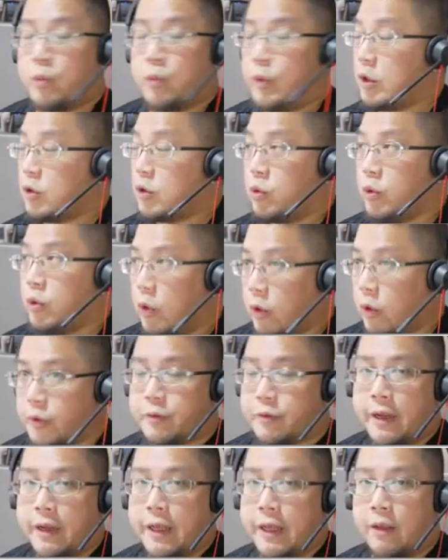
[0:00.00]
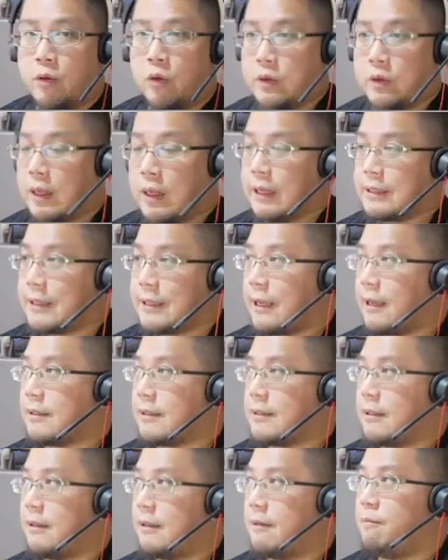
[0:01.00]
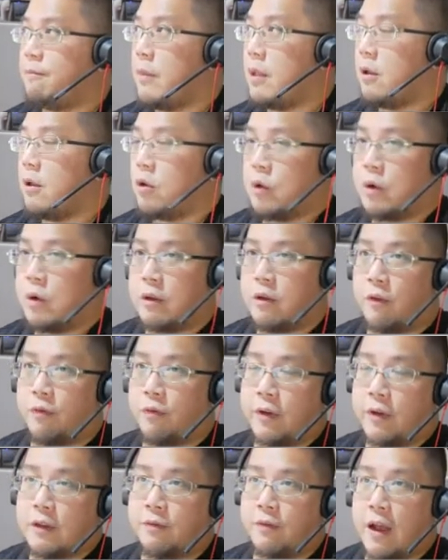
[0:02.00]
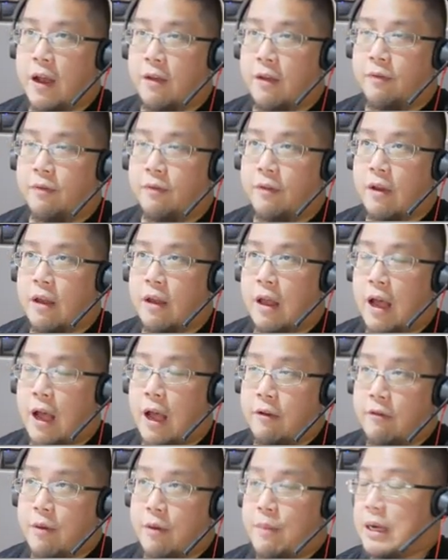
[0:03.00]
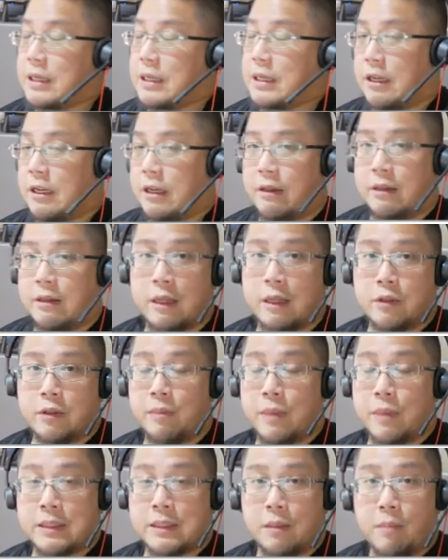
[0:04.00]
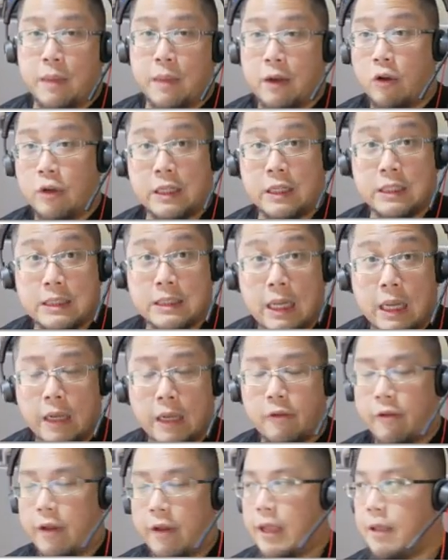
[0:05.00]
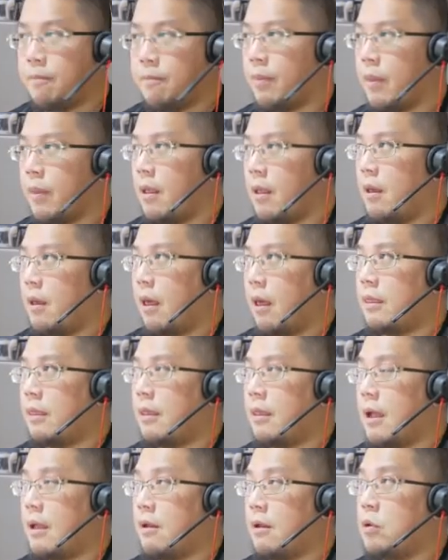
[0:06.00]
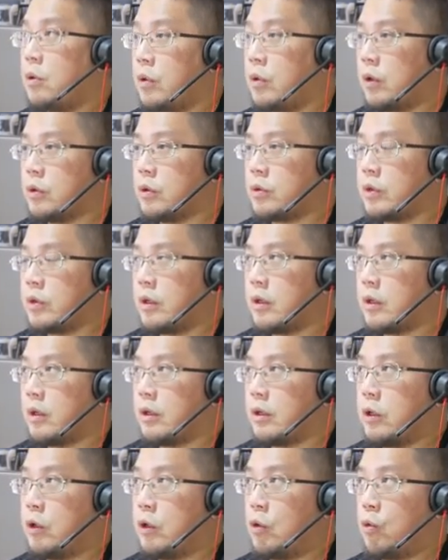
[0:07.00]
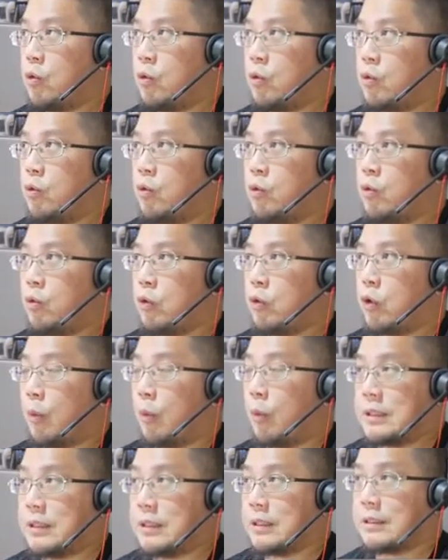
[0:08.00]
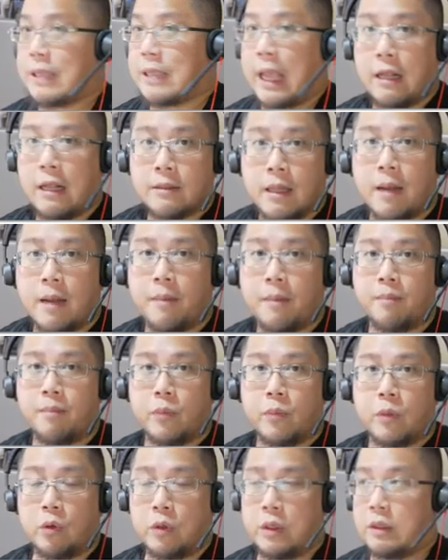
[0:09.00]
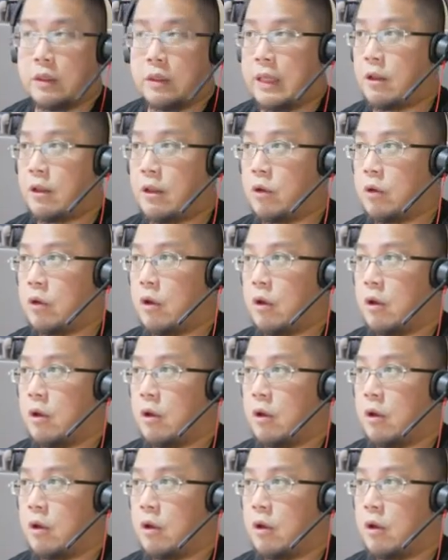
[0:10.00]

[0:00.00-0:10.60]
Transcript: Because who knows, right? You start a side hustle, you earn your first $500, $100,000 a month on the side, right? And then who knows, your business scales up. Then